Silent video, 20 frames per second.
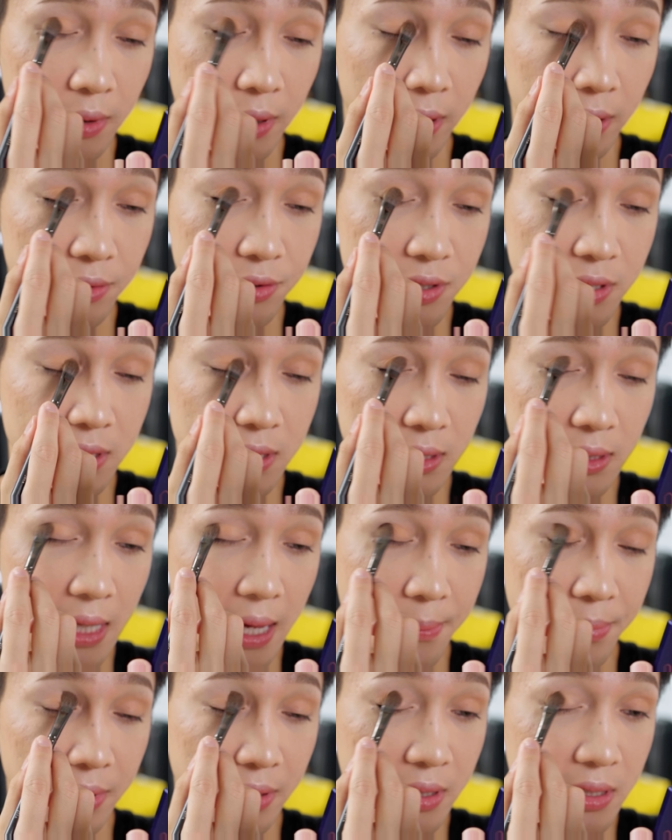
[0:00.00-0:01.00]
kind of just
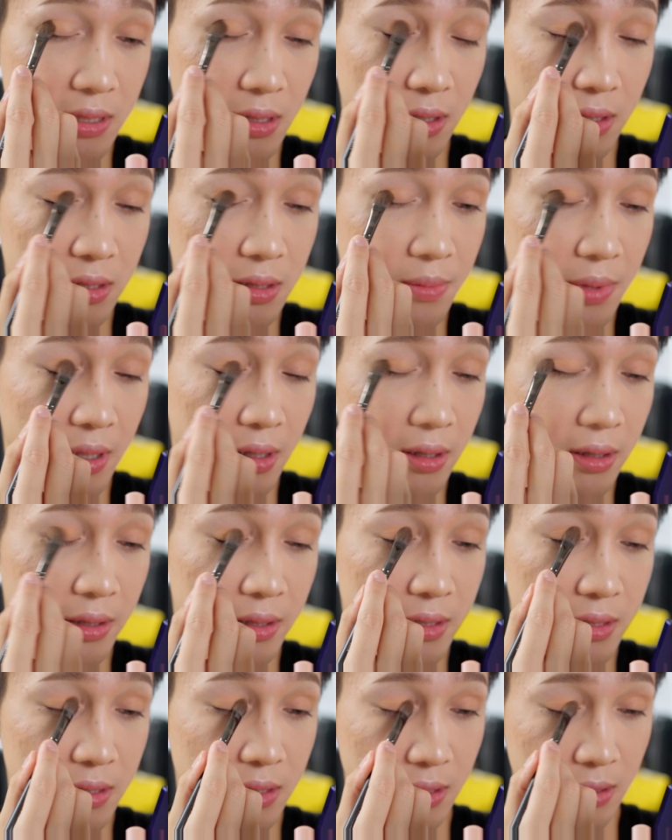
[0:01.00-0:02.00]
slapping these on to be
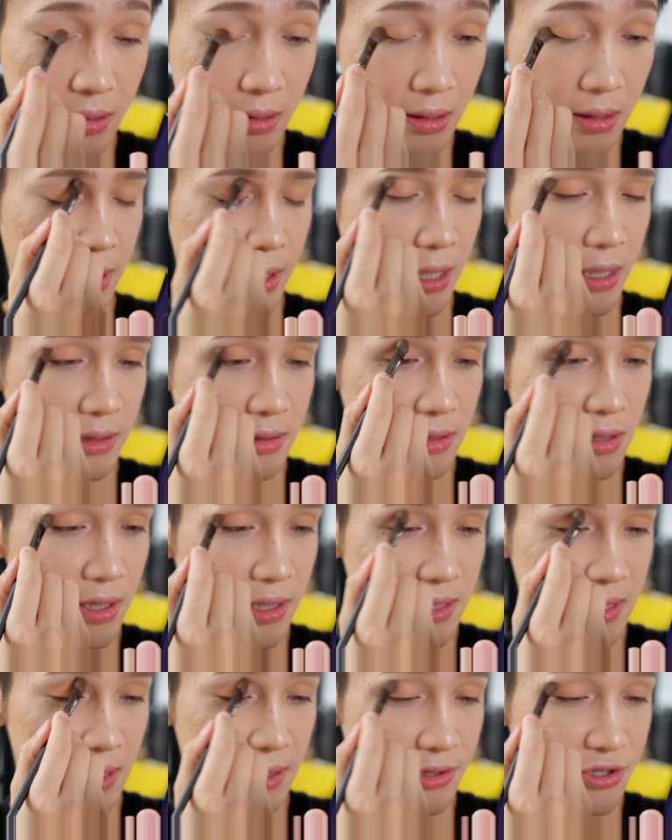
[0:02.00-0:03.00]
honest. As
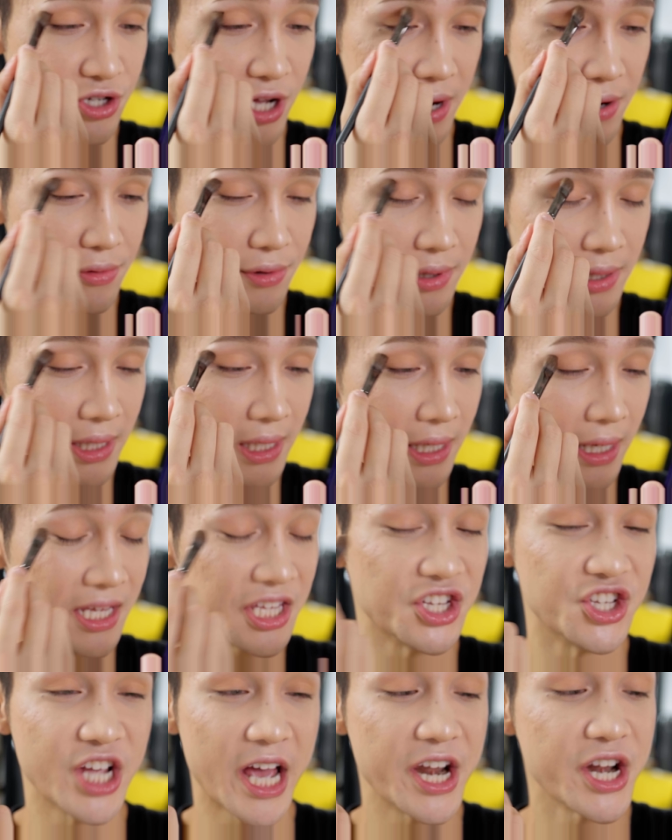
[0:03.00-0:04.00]
long as it generally,
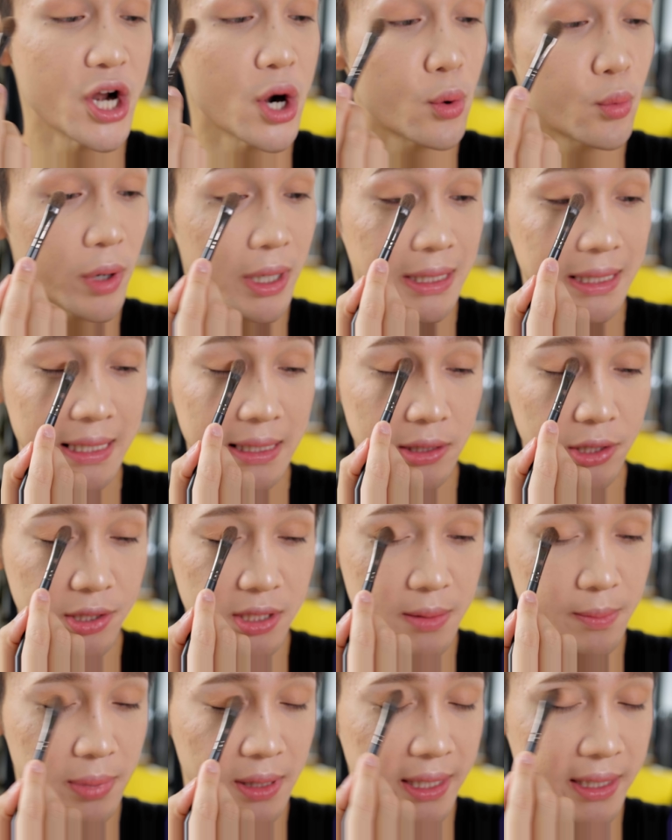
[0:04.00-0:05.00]
generally
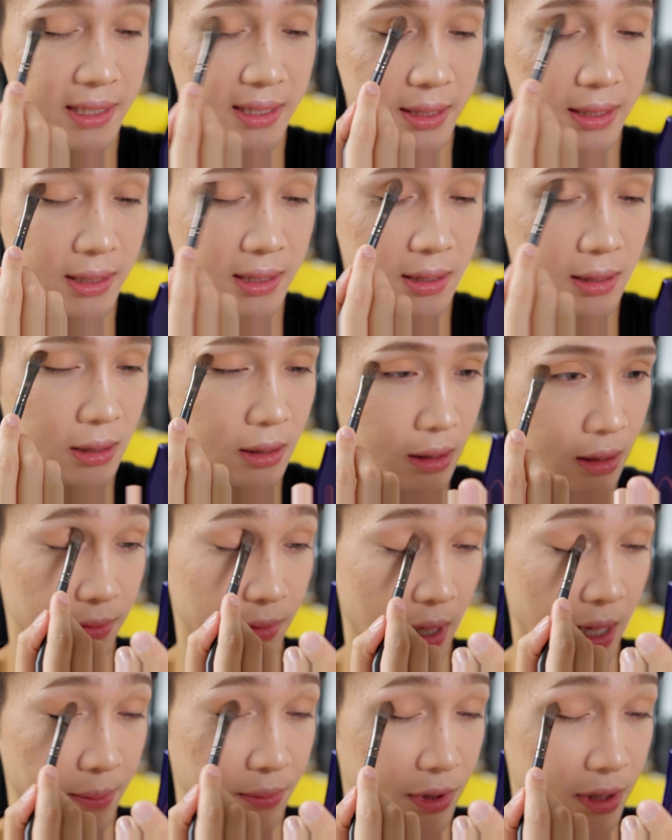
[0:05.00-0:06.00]
looks blended,
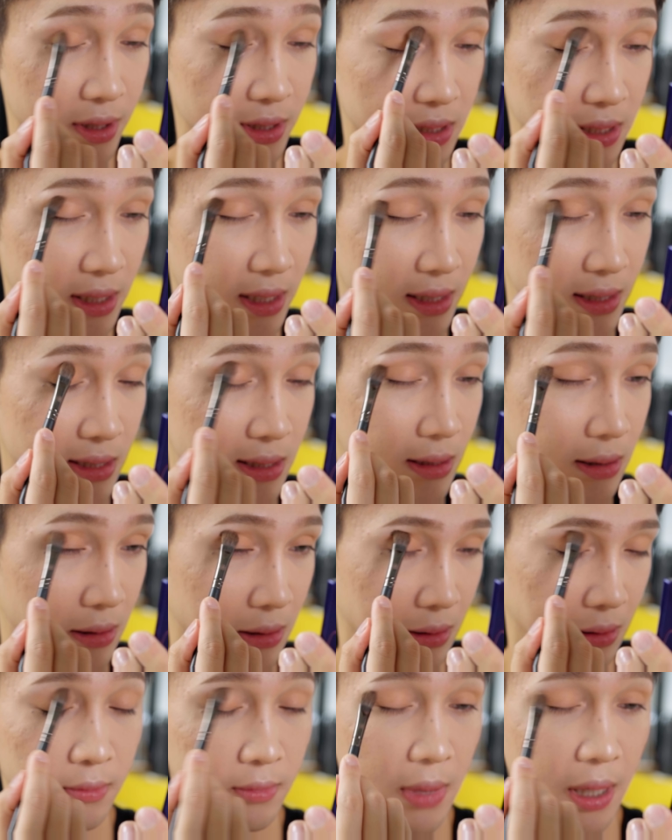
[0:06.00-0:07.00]
I'm good, sis.
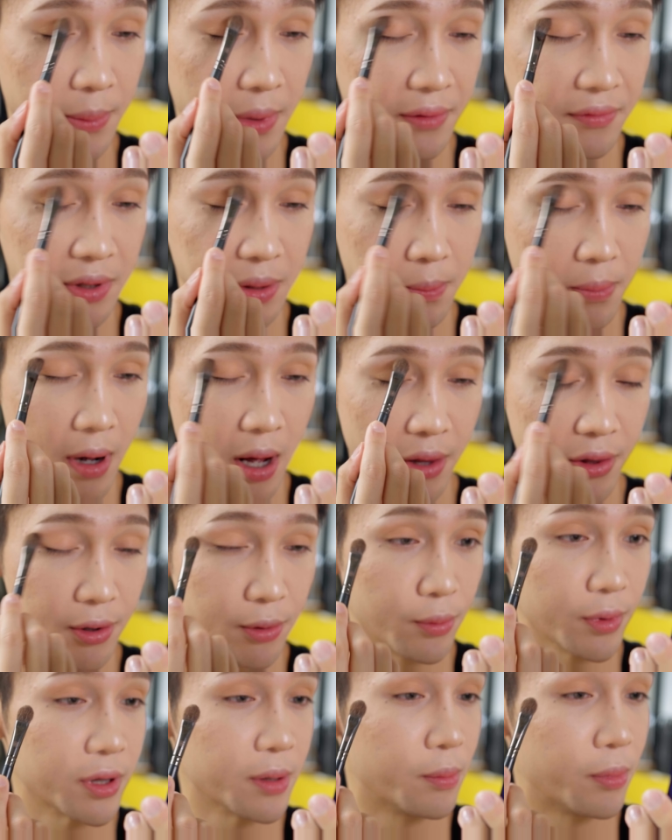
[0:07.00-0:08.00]
I'm not even gonna
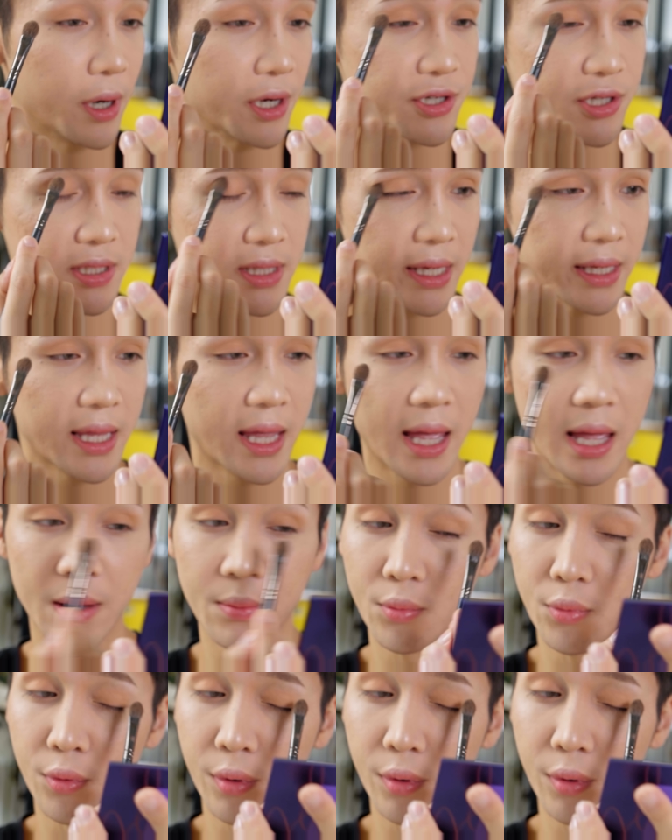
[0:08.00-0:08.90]
bother with the brush that came